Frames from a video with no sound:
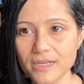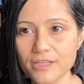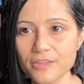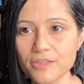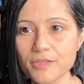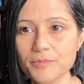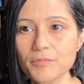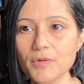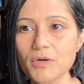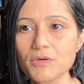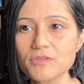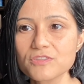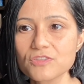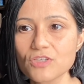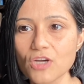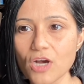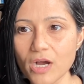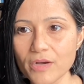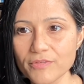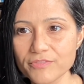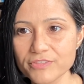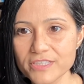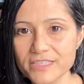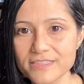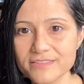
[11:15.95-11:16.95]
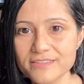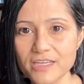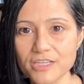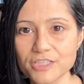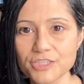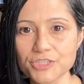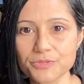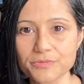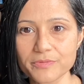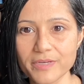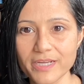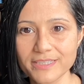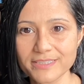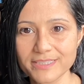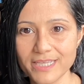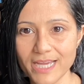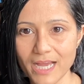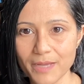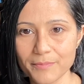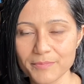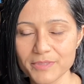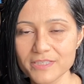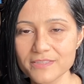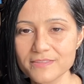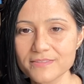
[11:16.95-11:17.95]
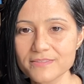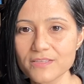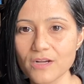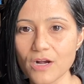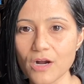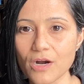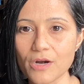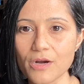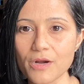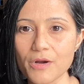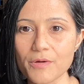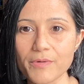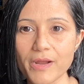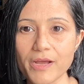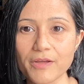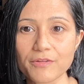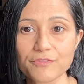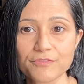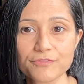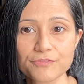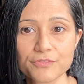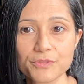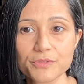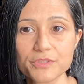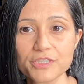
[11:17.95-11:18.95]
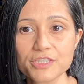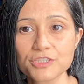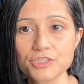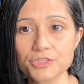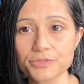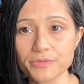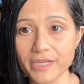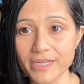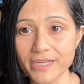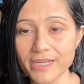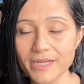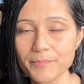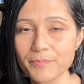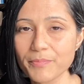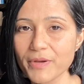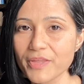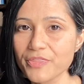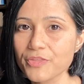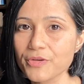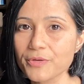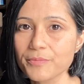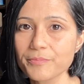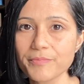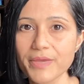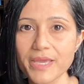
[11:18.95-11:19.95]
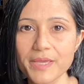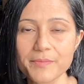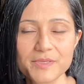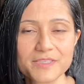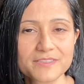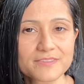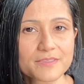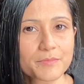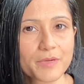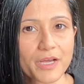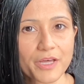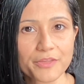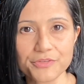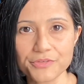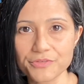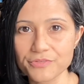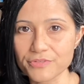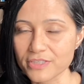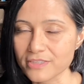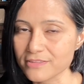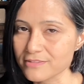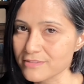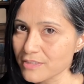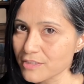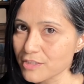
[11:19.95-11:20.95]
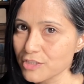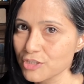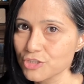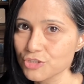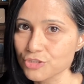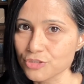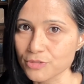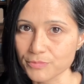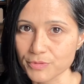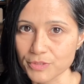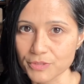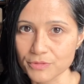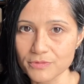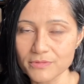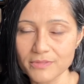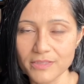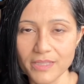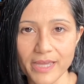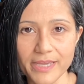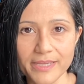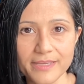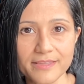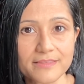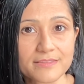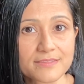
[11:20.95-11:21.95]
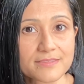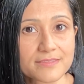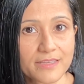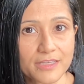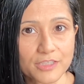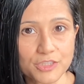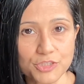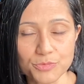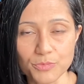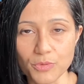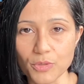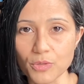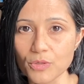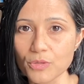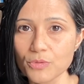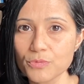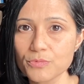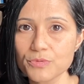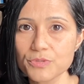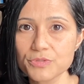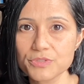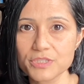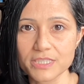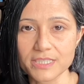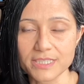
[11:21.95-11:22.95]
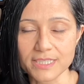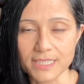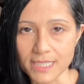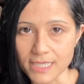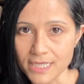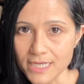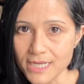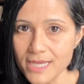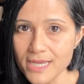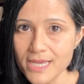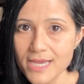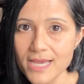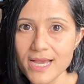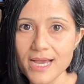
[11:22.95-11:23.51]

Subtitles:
The most obvious and direct habits are around food and drink, but there may be some other things that contribute, like the schedule, routine,